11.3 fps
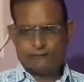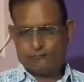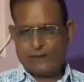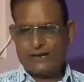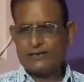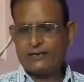
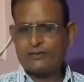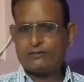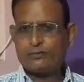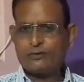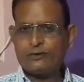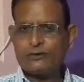my dear
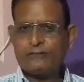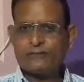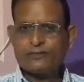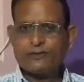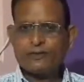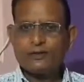student,
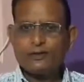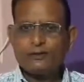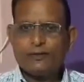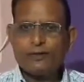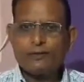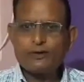
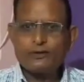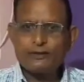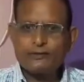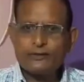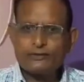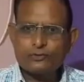when we
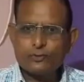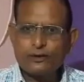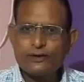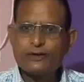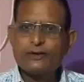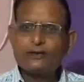tell the
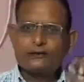story,